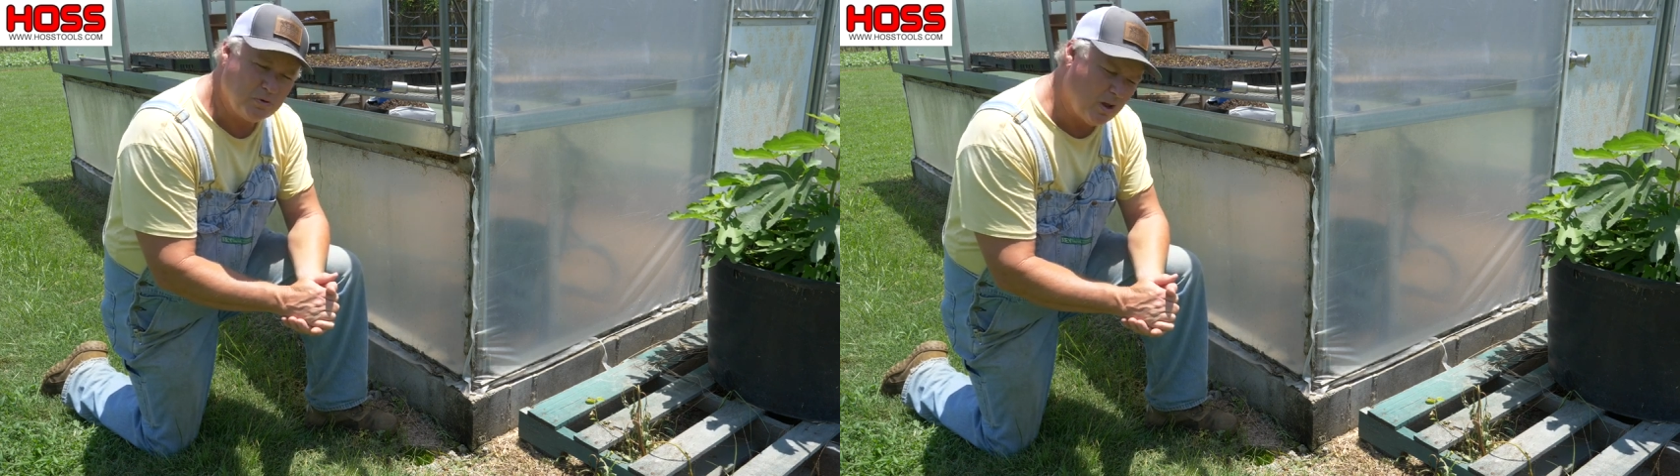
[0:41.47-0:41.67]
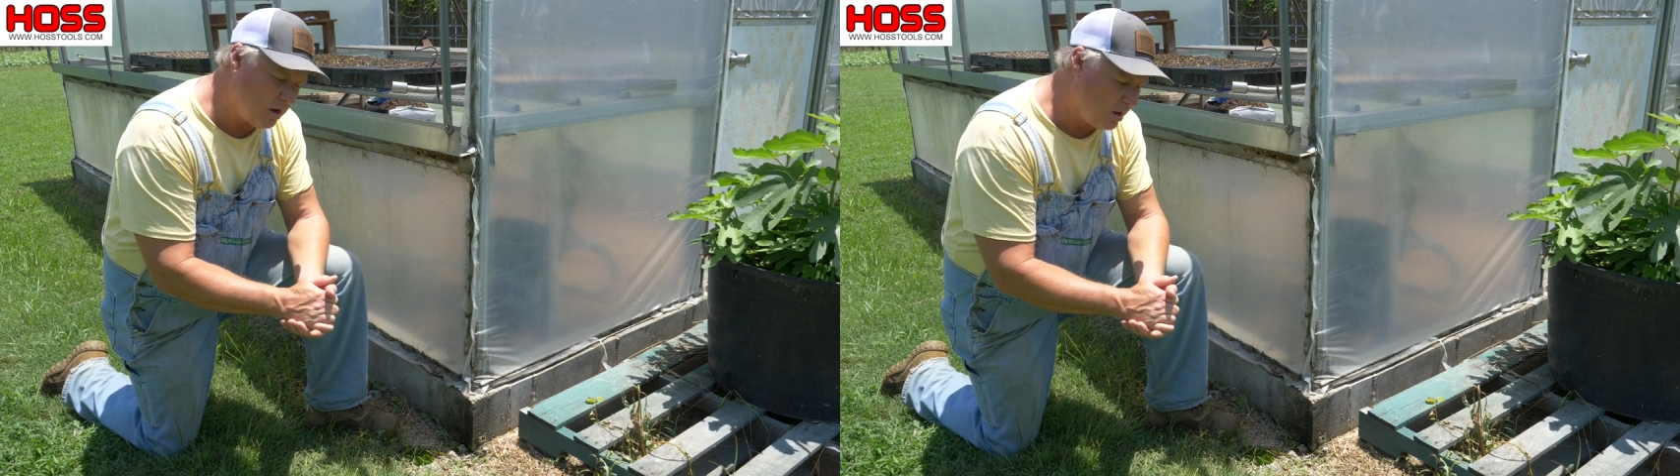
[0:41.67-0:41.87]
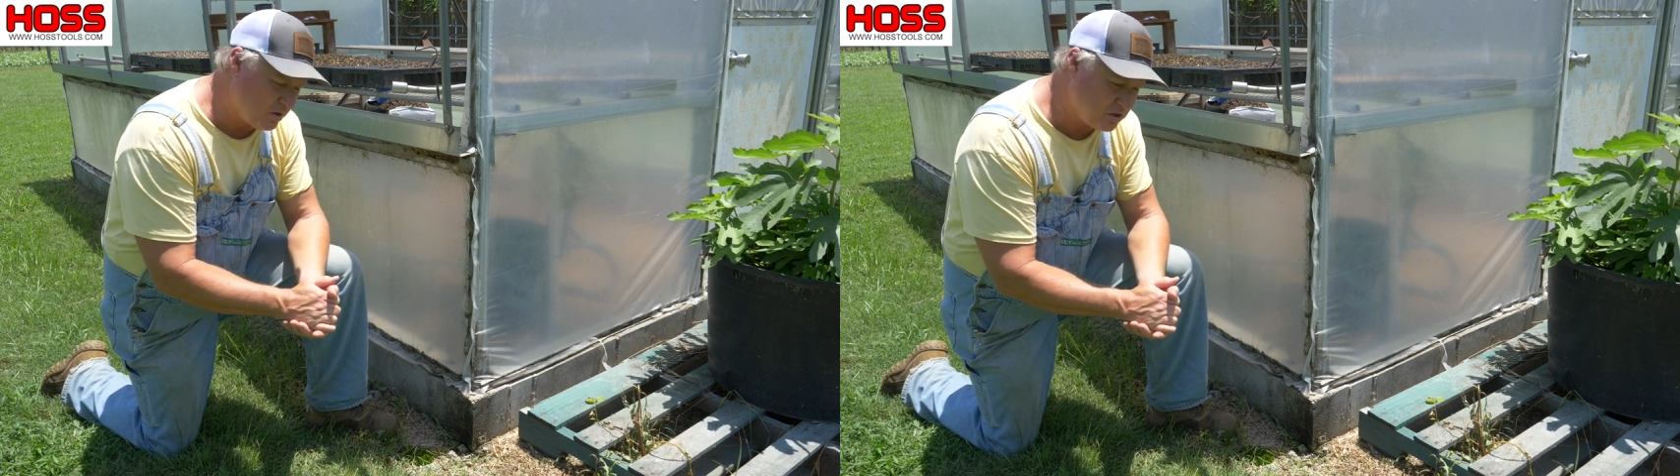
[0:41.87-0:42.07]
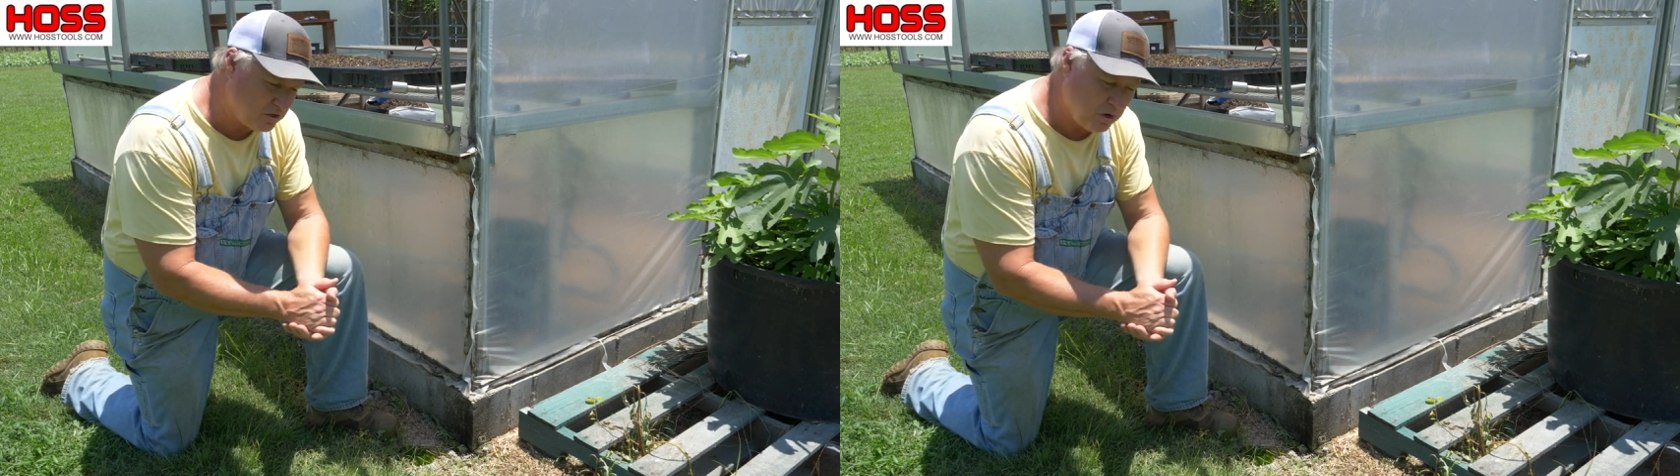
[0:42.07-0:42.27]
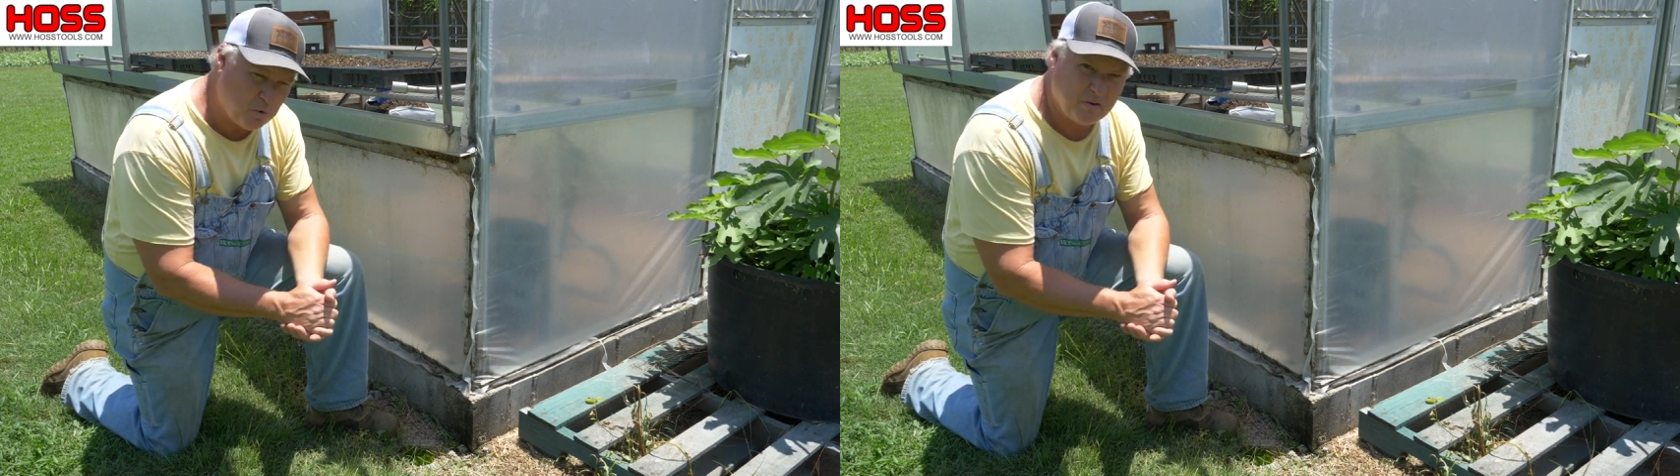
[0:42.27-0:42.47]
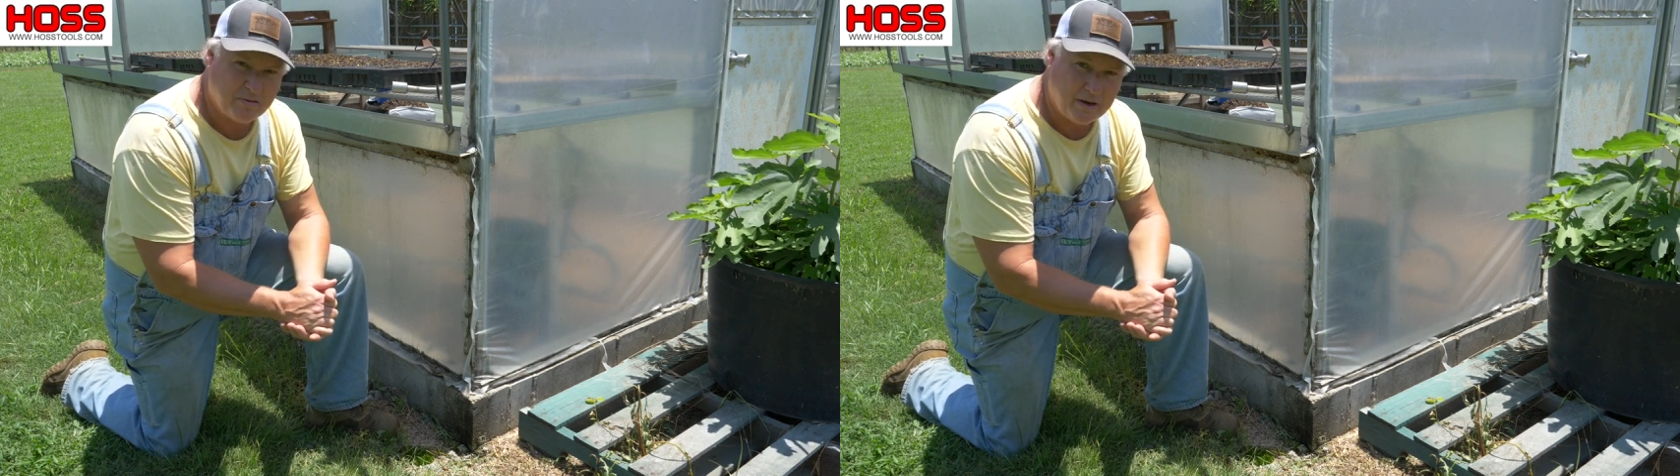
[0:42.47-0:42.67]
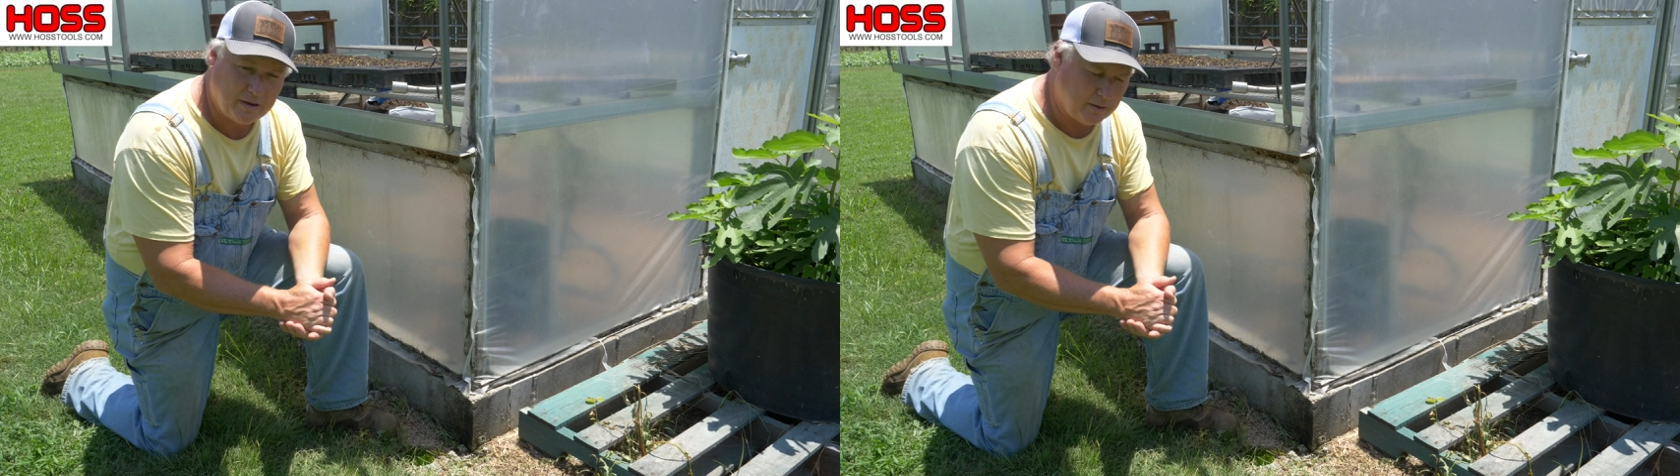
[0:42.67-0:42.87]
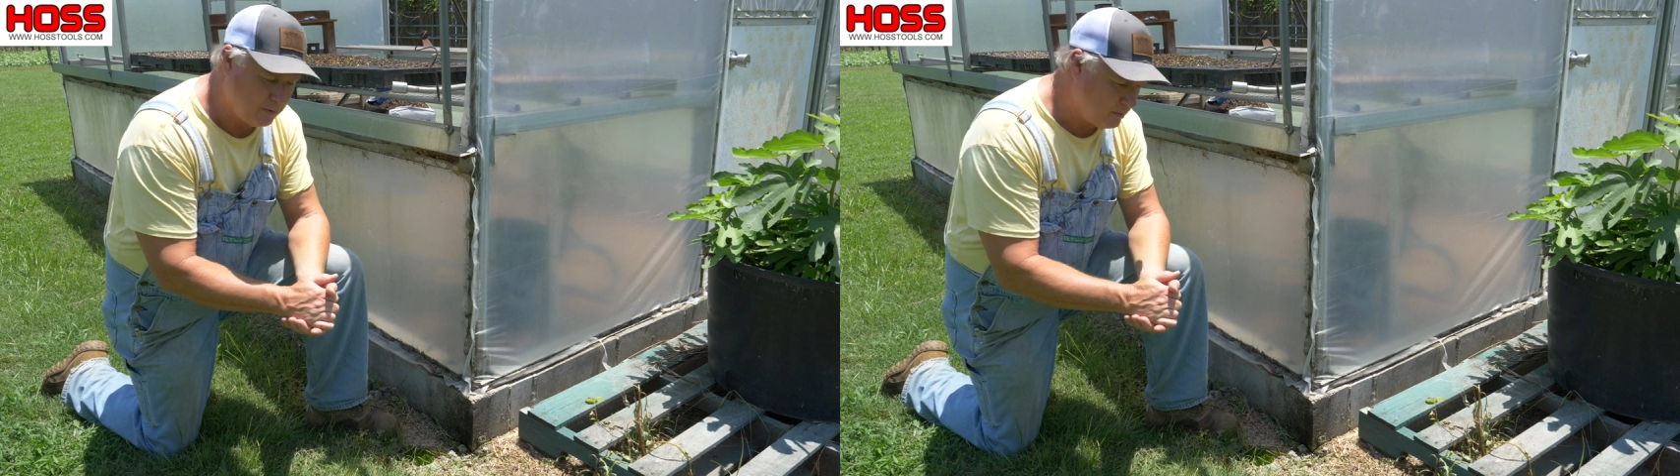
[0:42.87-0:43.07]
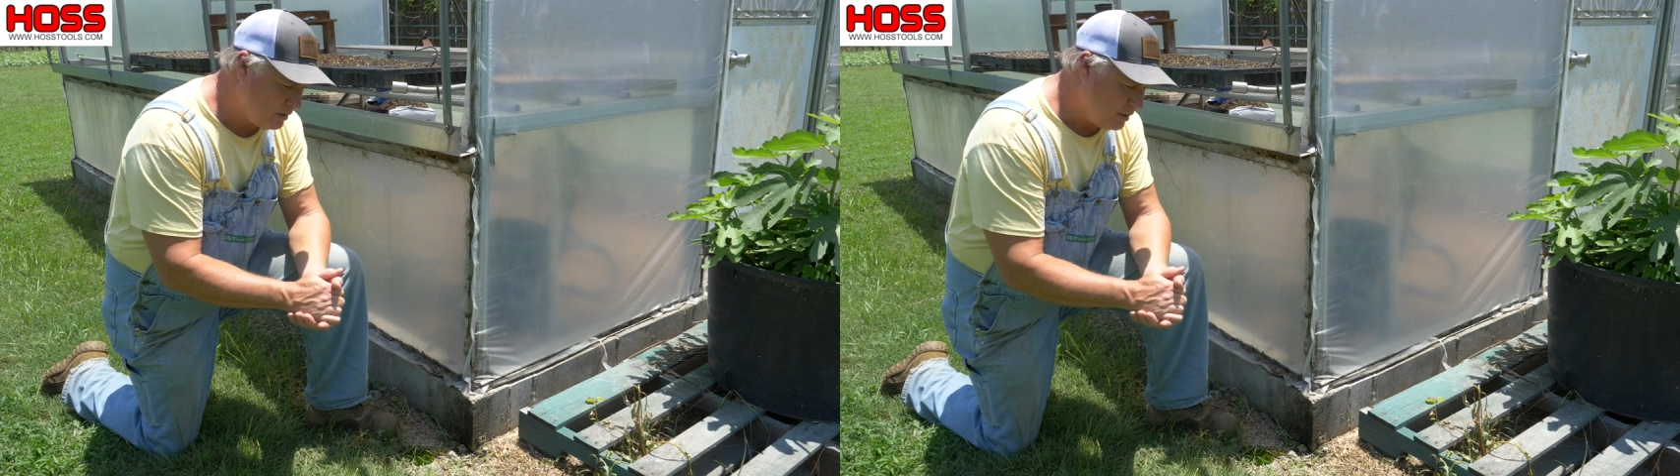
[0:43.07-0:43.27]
not a lot of snow if any.